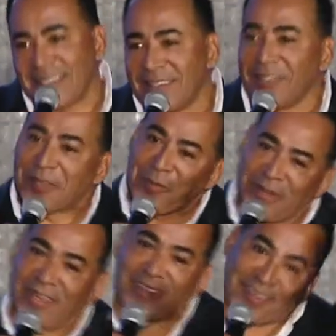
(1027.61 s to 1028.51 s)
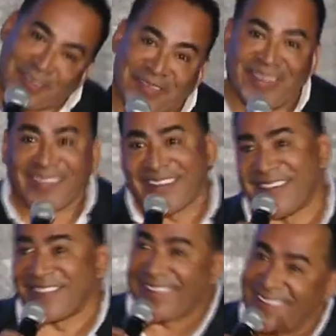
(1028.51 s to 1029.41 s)
Look at me, look at me, look
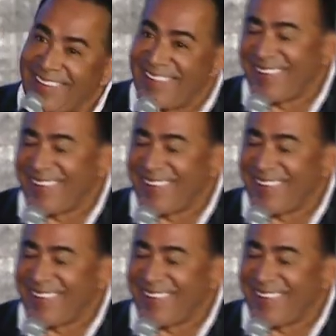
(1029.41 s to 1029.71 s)
at me.